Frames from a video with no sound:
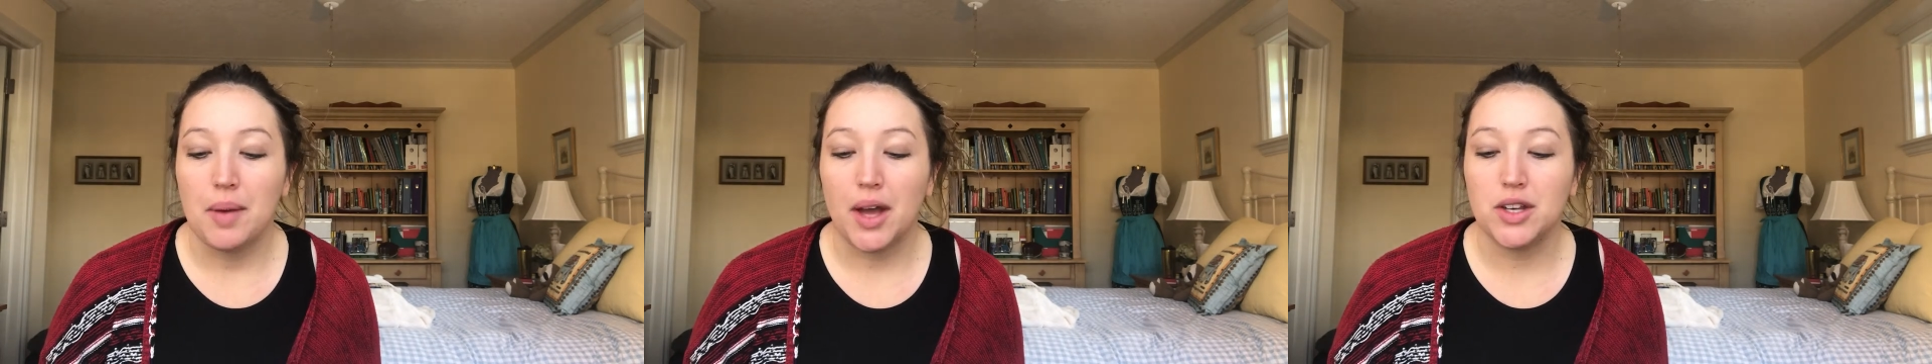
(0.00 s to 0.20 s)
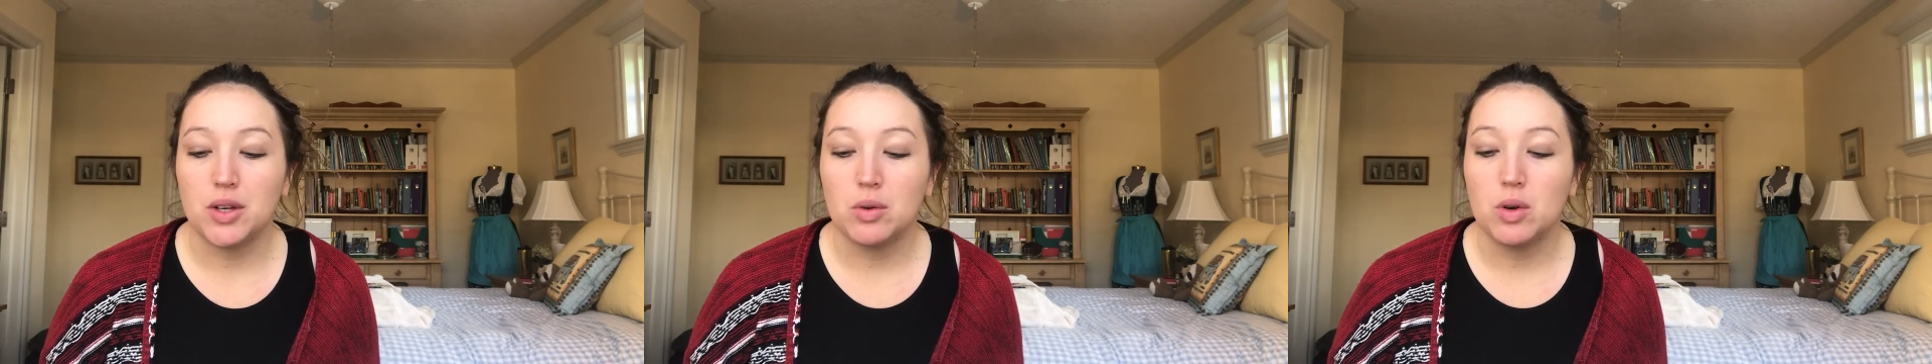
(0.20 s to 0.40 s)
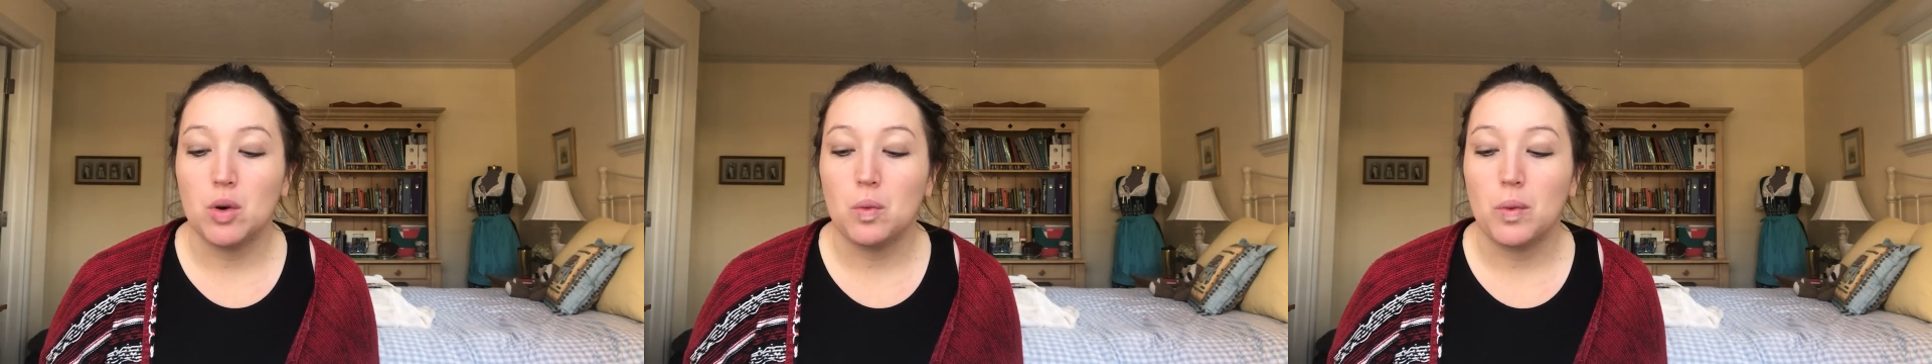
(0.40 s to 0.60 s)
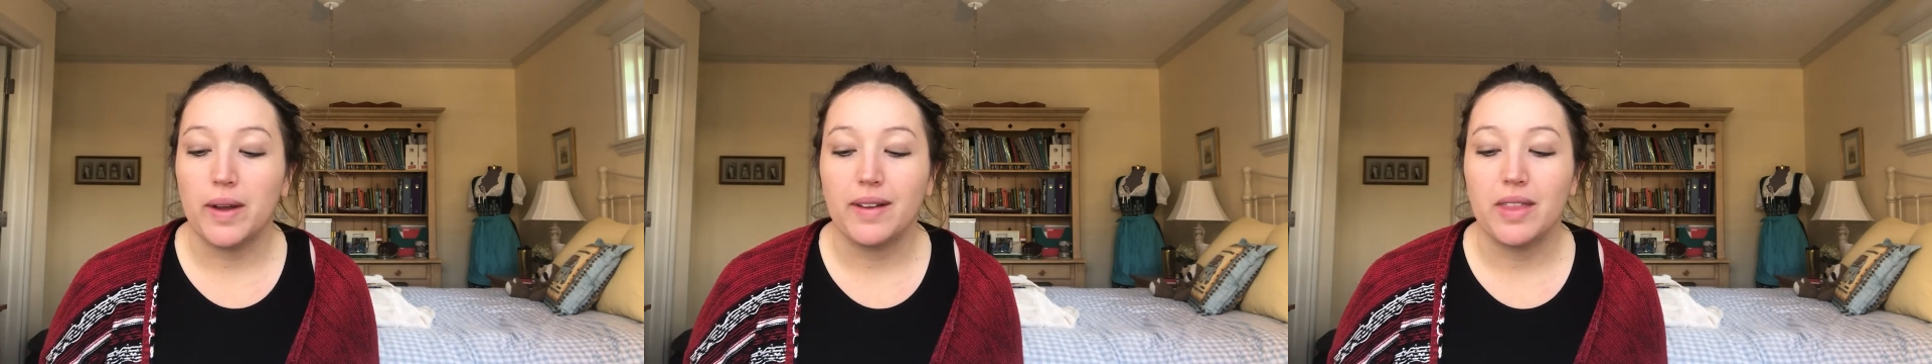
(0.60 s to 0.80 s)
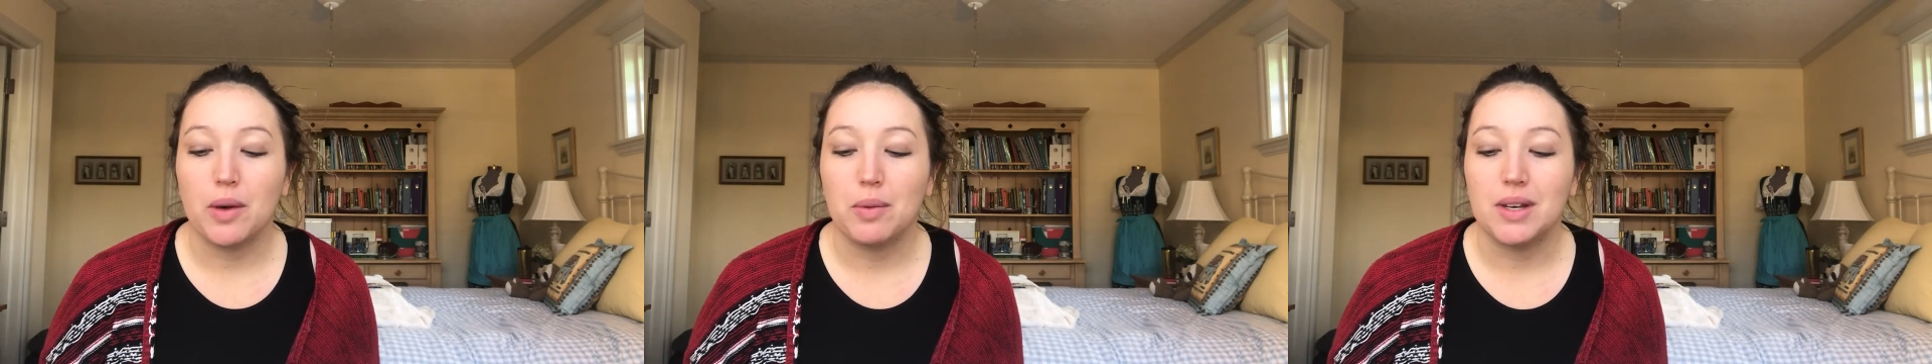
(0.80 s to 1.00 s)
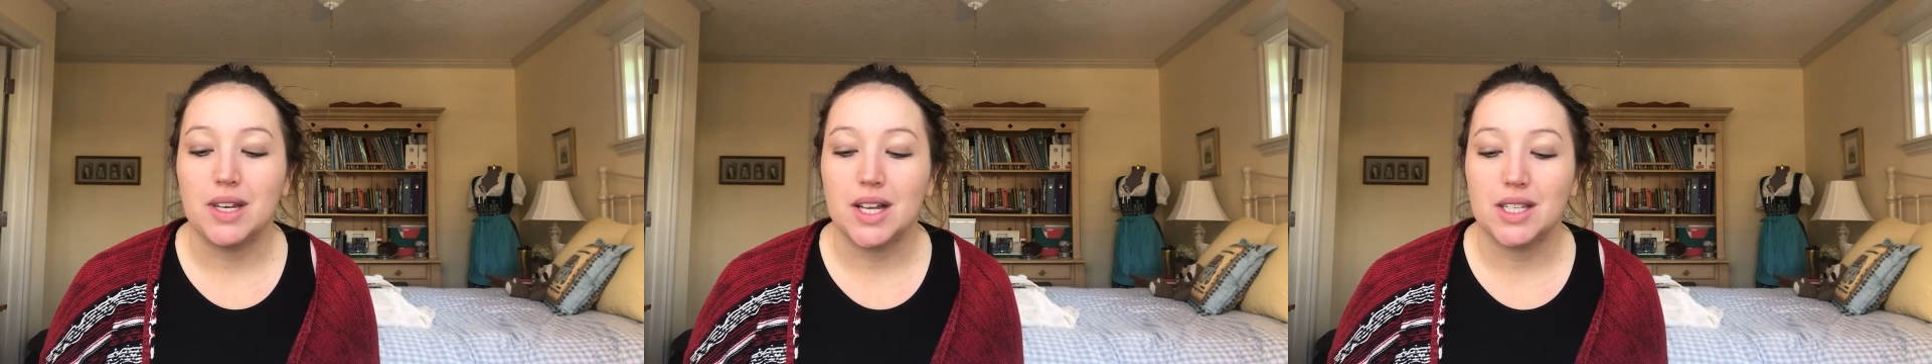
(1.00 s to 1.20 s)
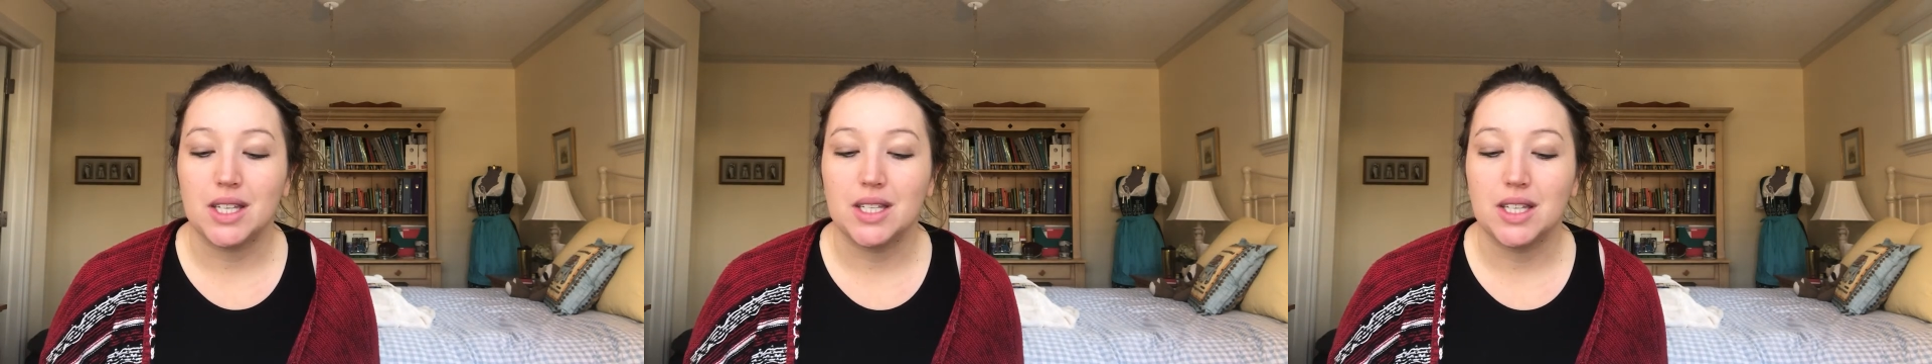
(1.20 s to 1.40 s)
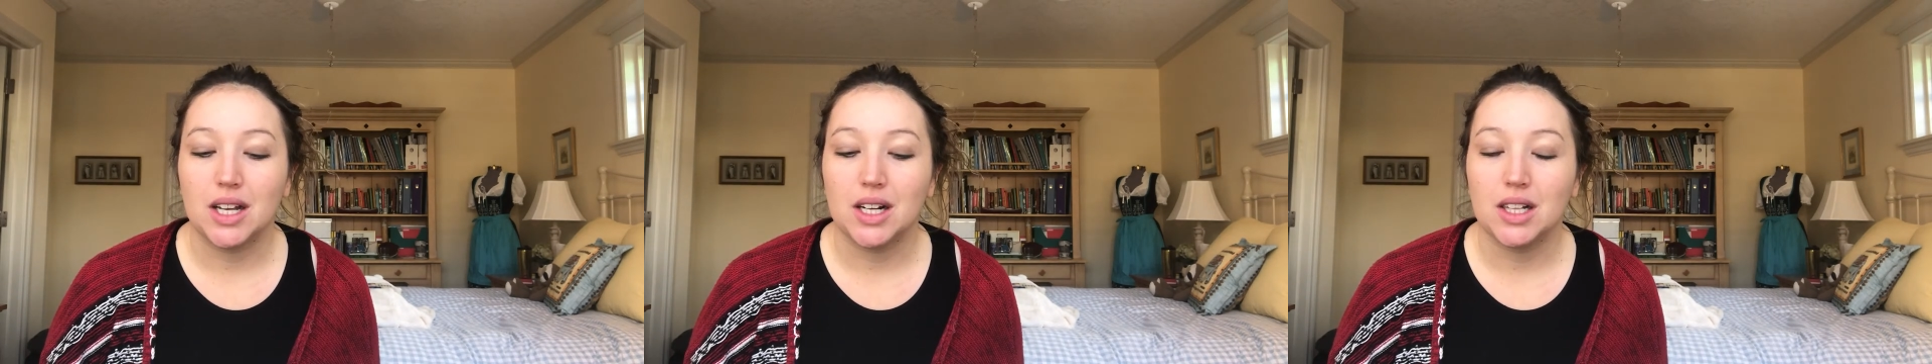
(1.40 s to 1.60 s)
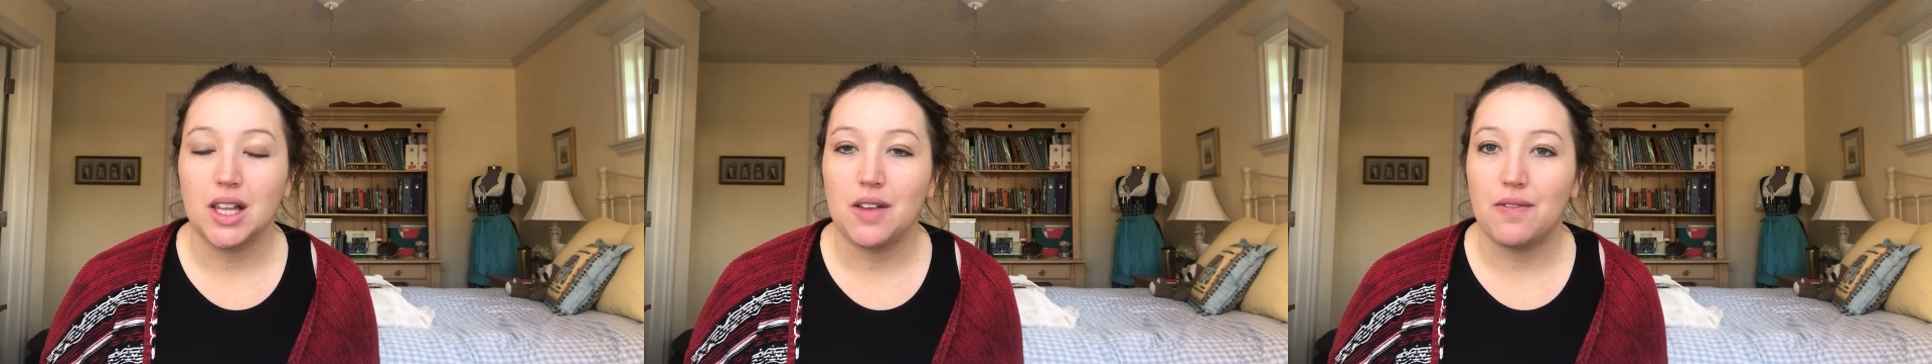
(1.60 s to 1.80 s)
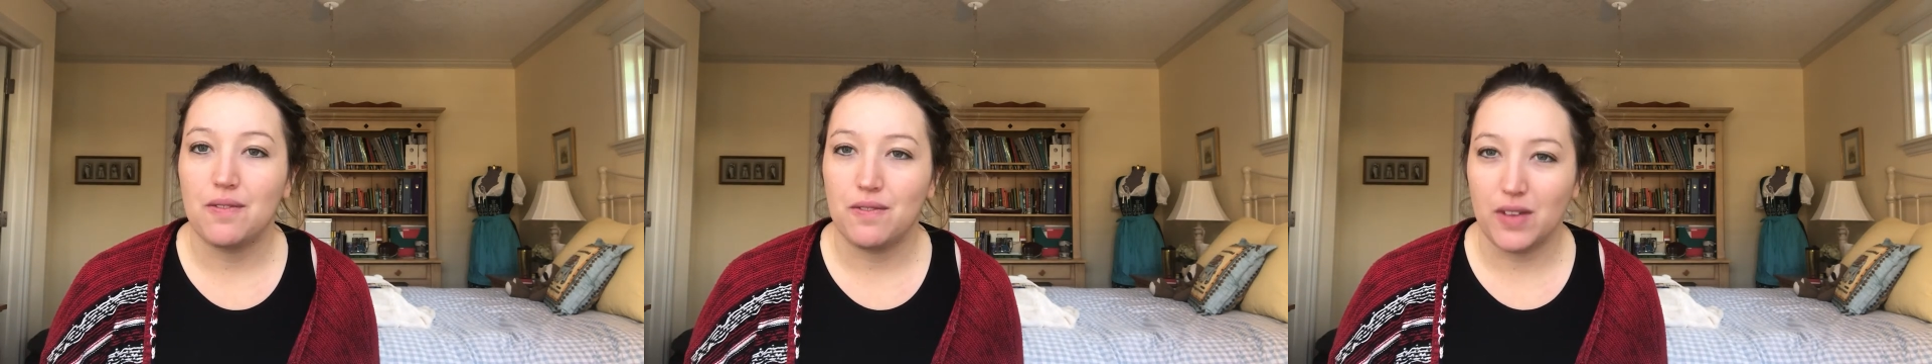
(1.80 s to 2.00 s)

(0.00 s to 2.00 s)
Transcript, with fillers: I don't know where that would necessarily